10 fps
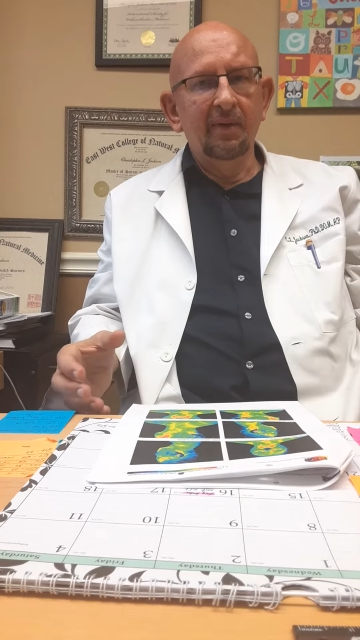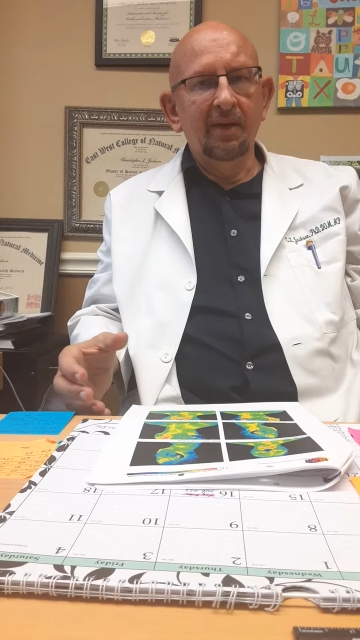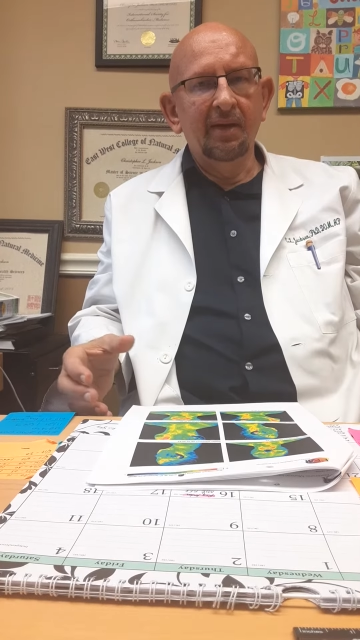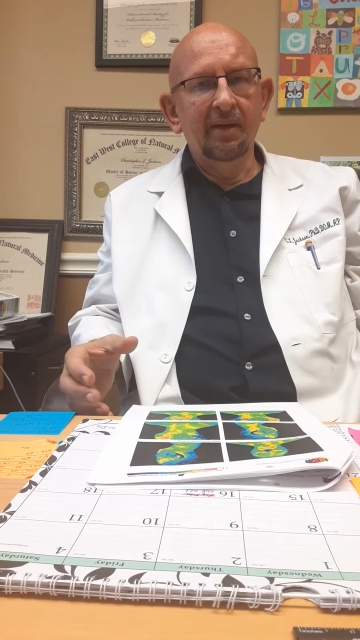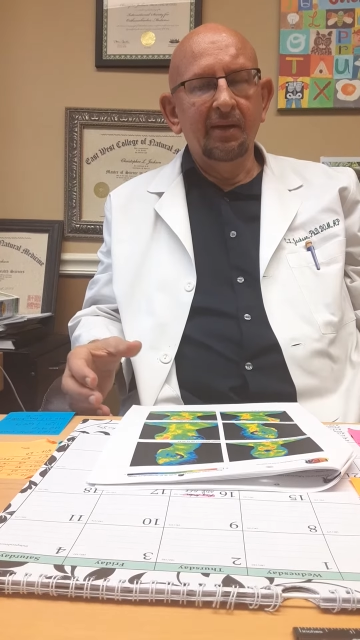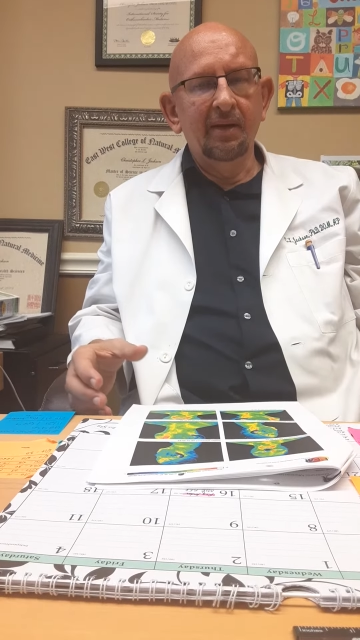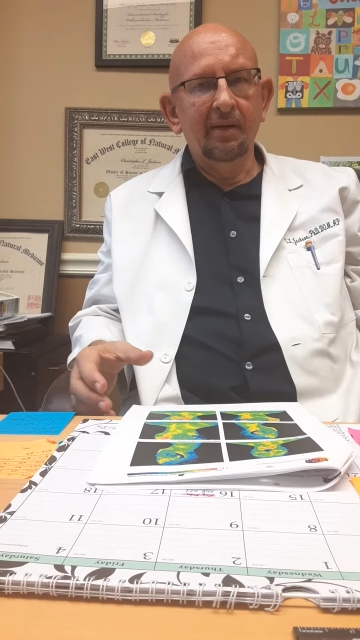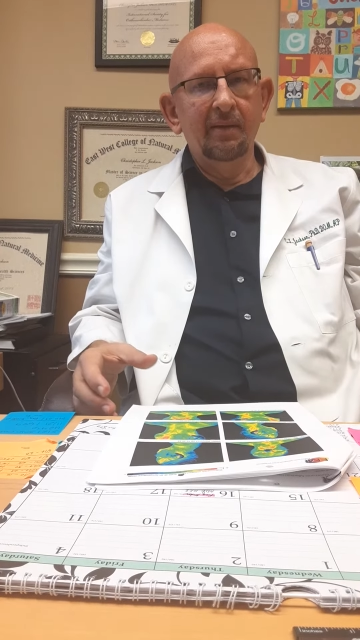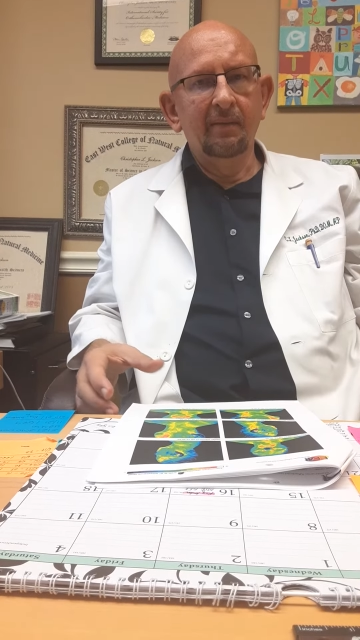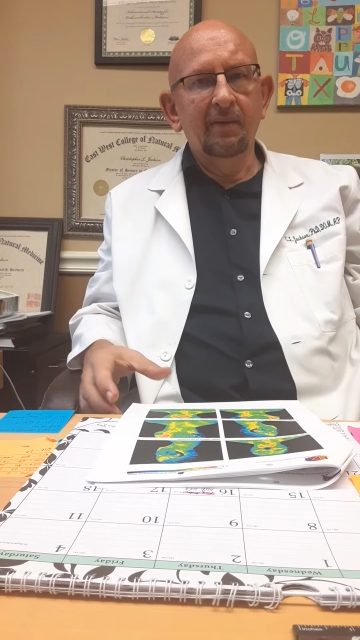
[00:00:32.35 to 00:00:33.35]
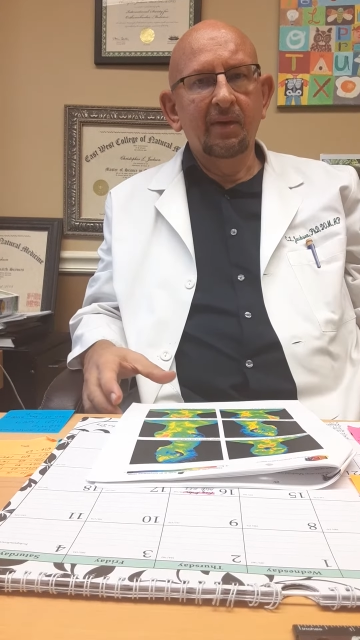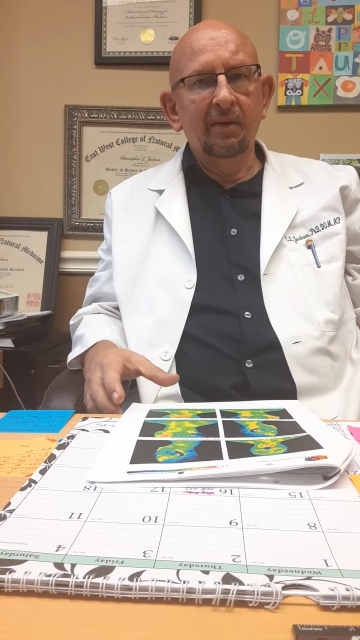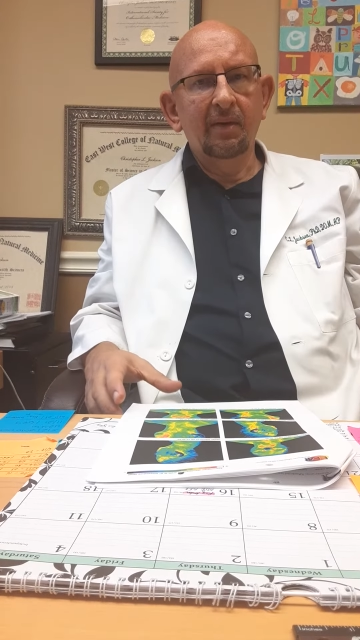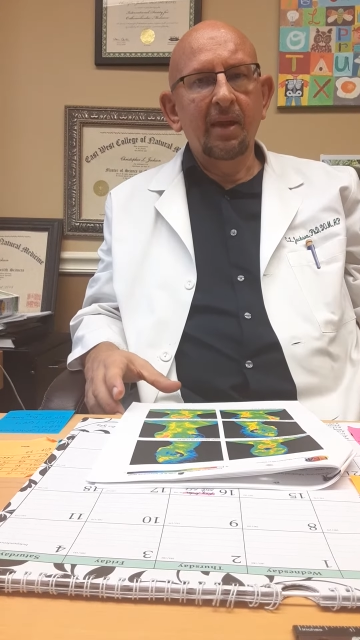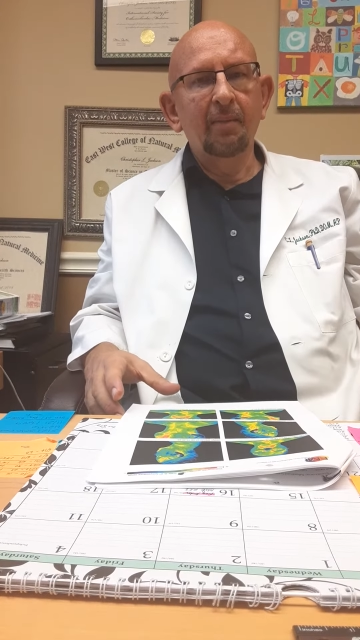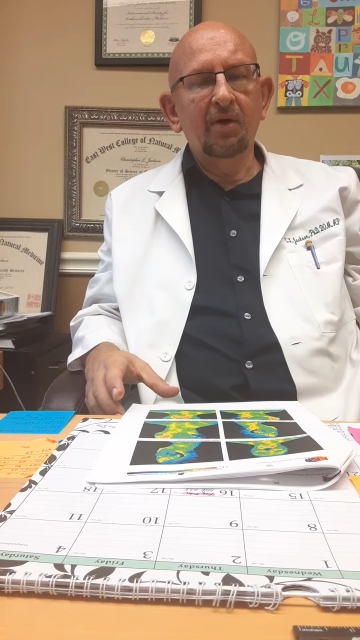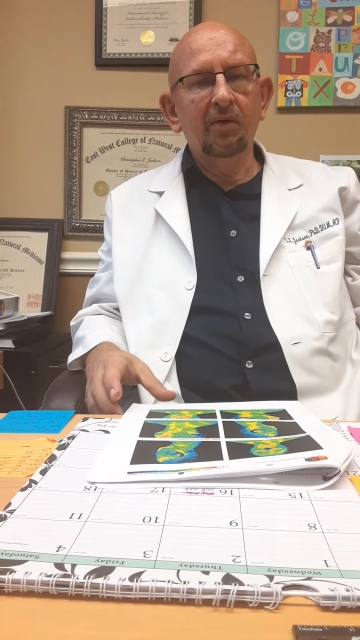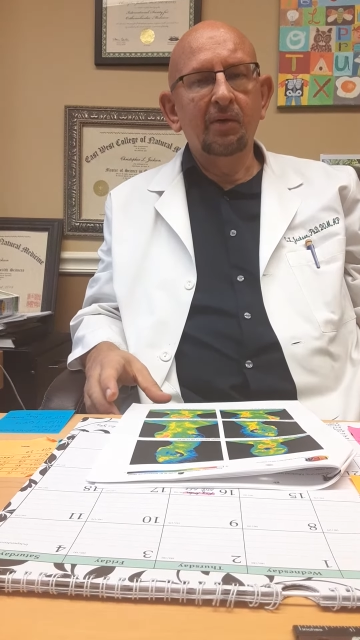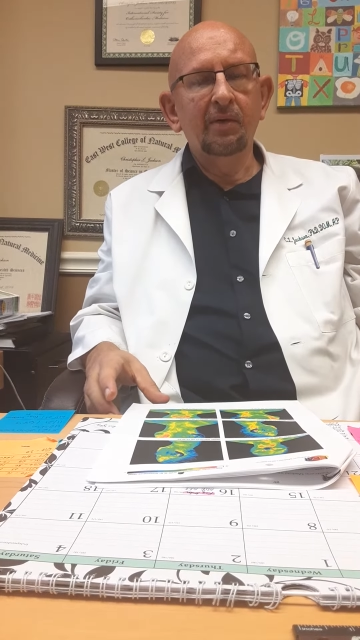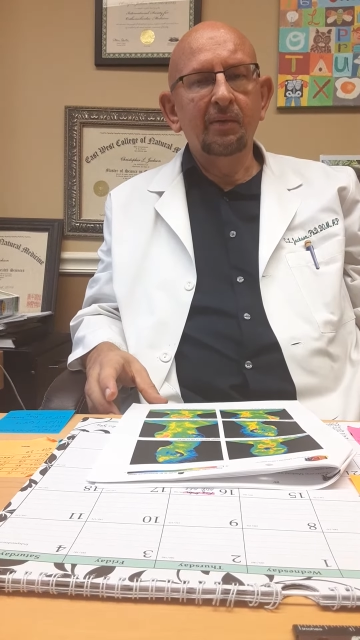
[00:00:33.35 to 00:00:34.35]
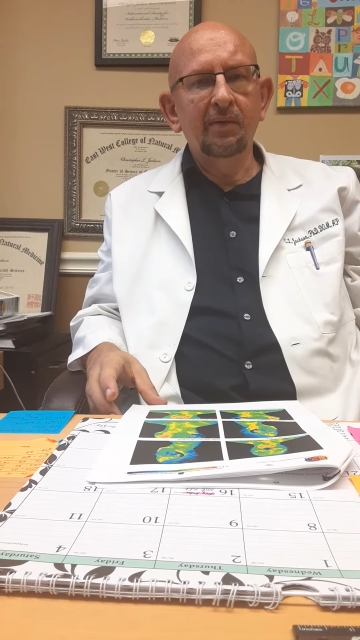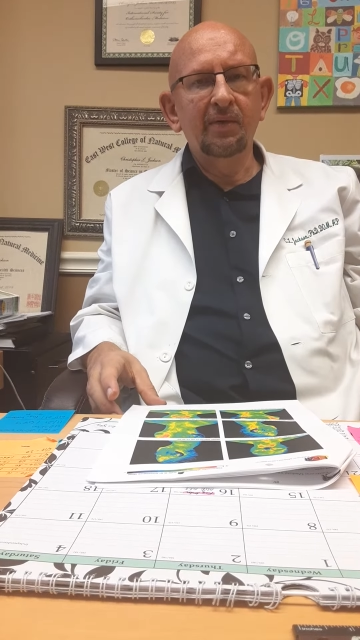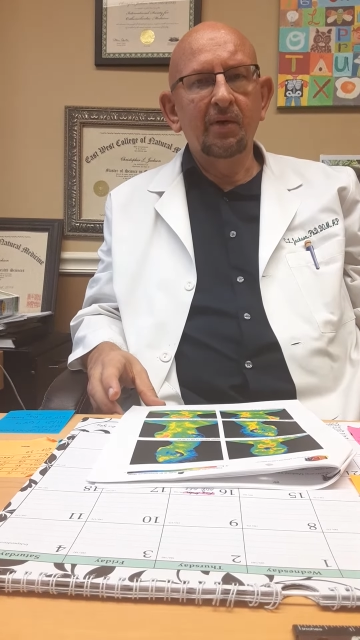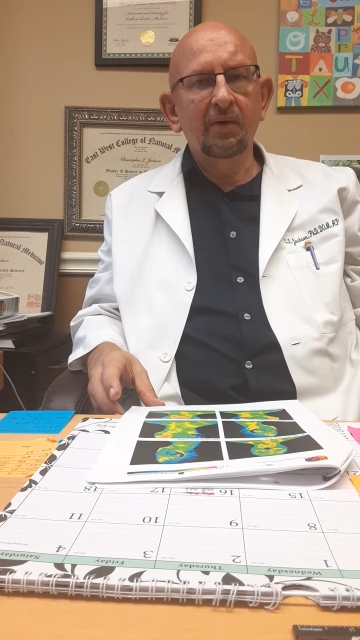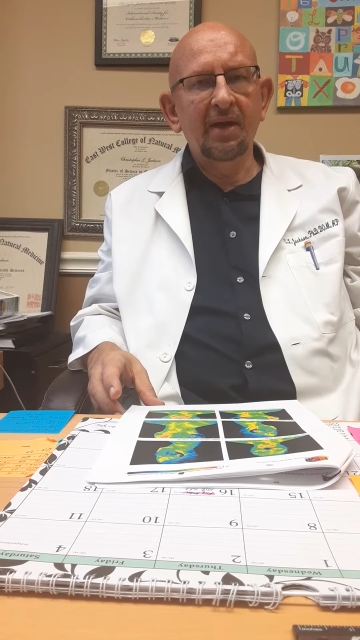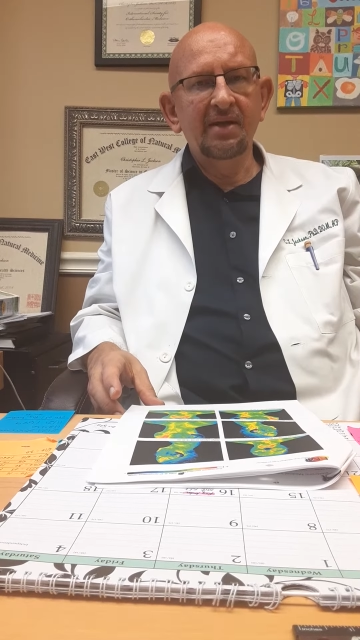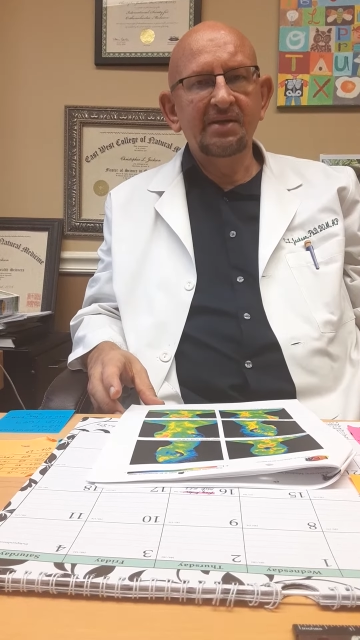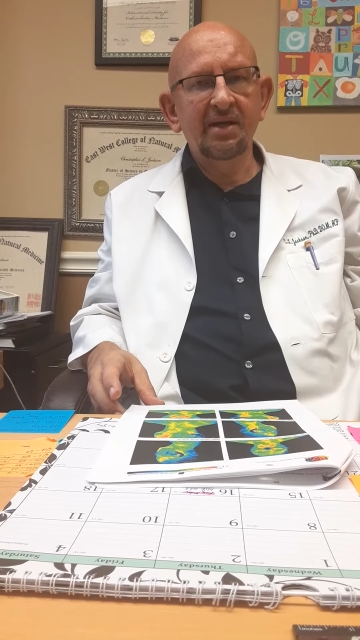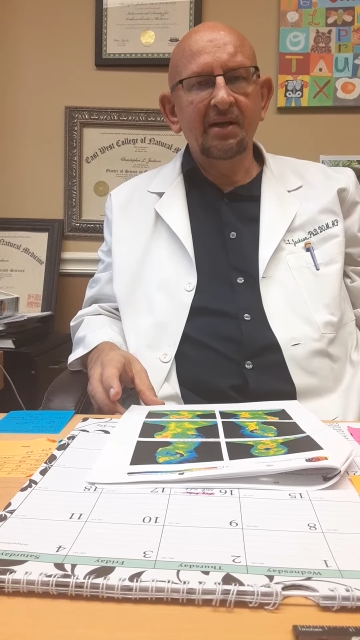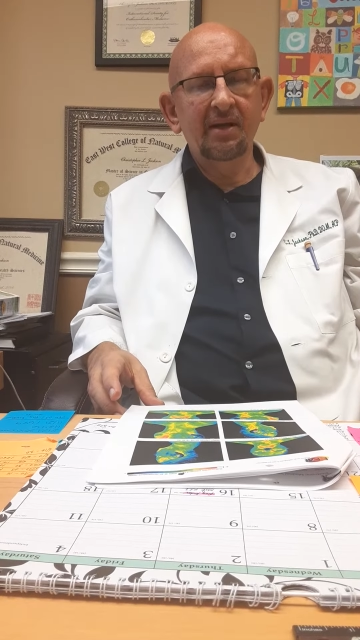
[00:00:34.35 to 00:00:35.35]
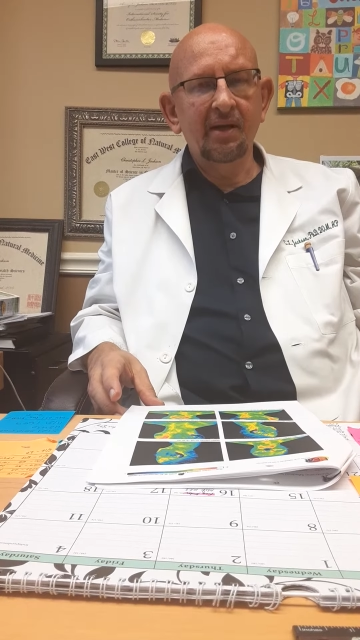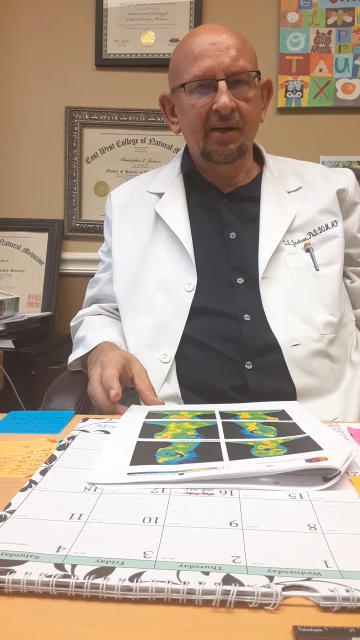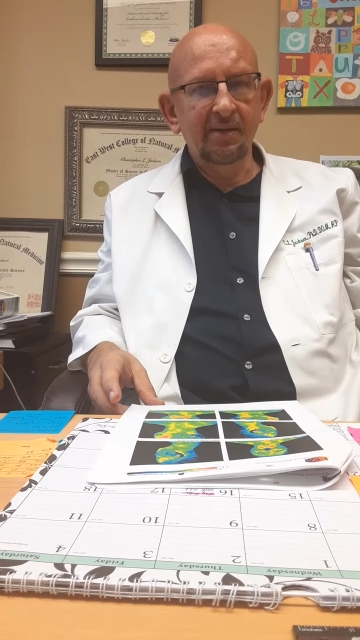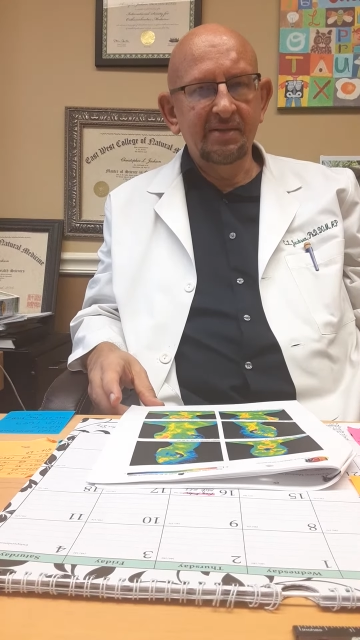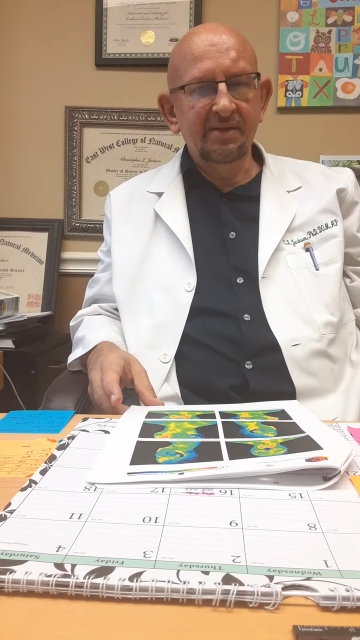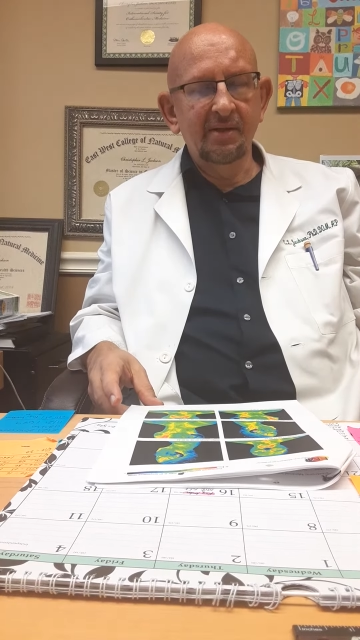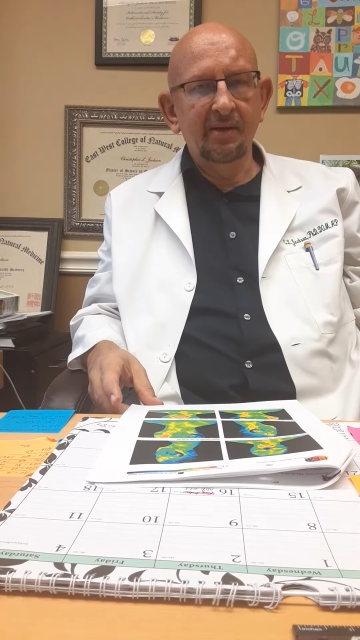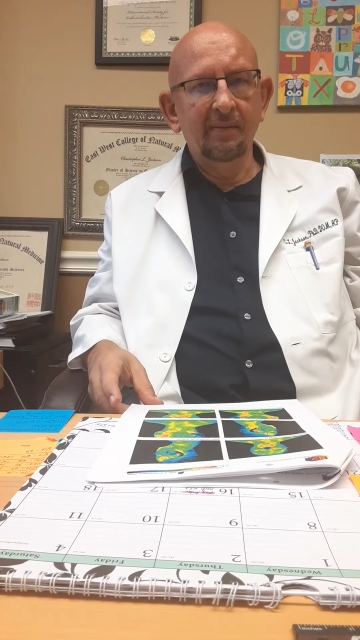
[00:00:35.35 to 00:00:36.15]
a chemical known as cytokines.